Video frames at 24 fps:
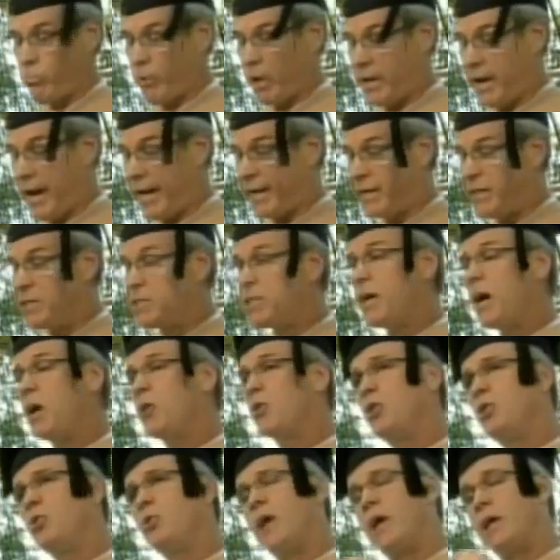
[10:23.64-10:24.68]
And I can tell
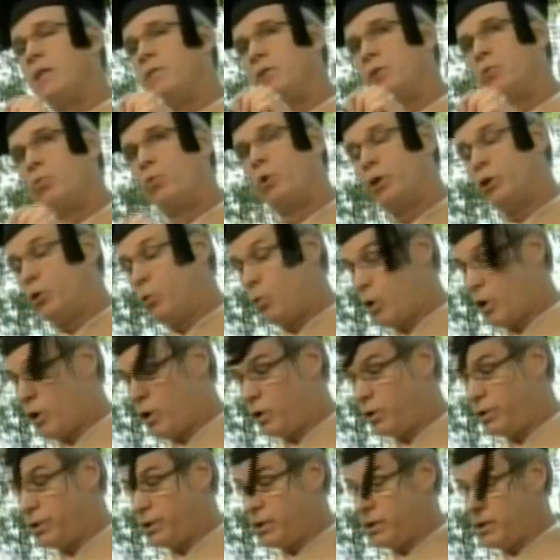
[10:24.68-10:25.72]
you, in the real
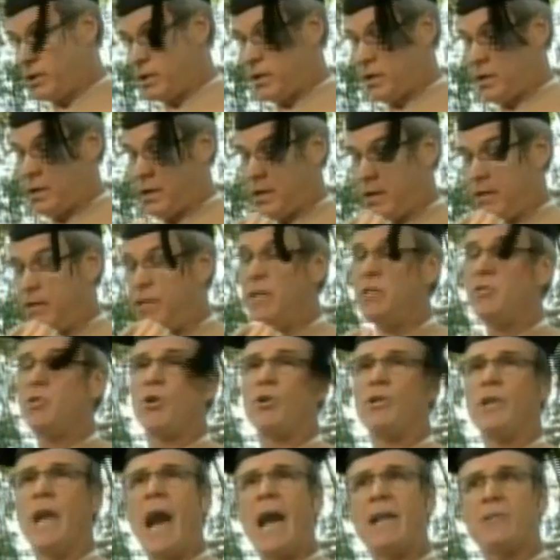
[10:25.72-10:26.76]
world, these
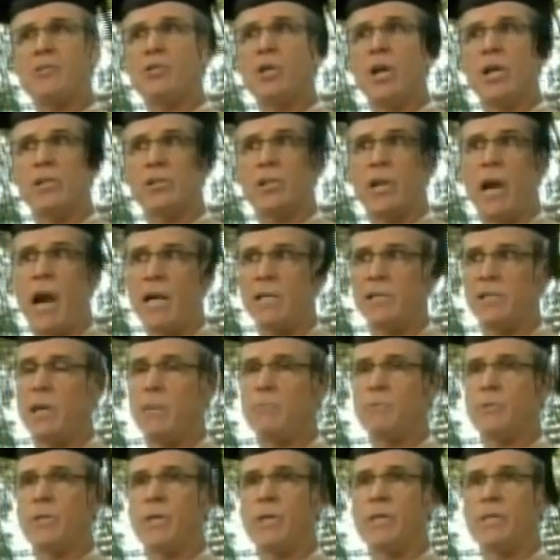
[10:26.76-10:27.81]
are not just
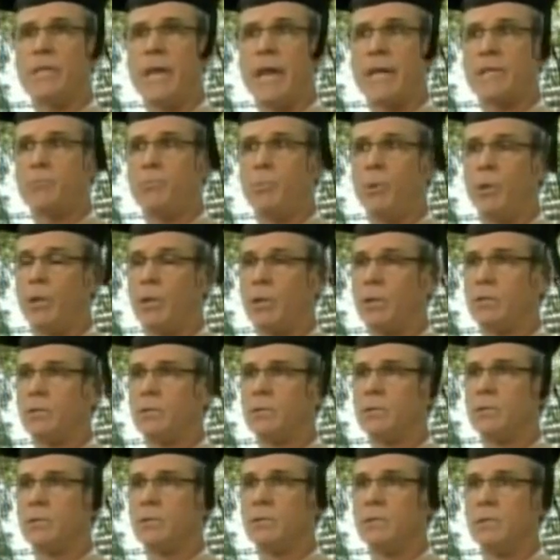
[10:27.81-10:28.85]
concepts in a textbook.
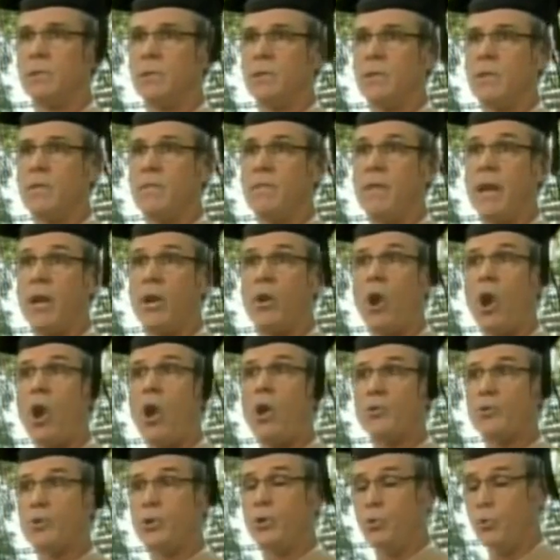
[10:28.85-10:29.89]
They are
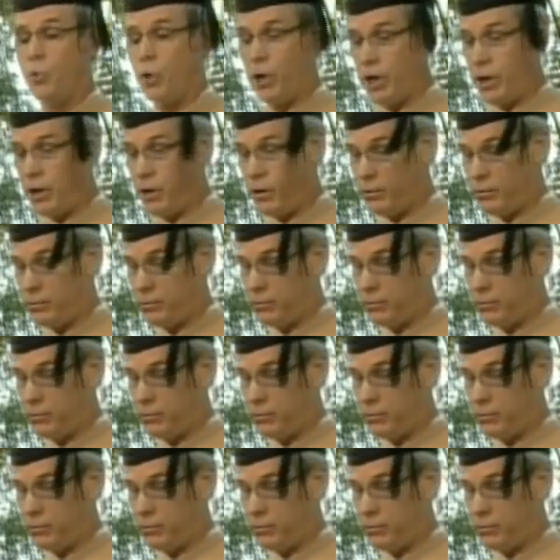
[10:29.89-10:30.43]
all too real.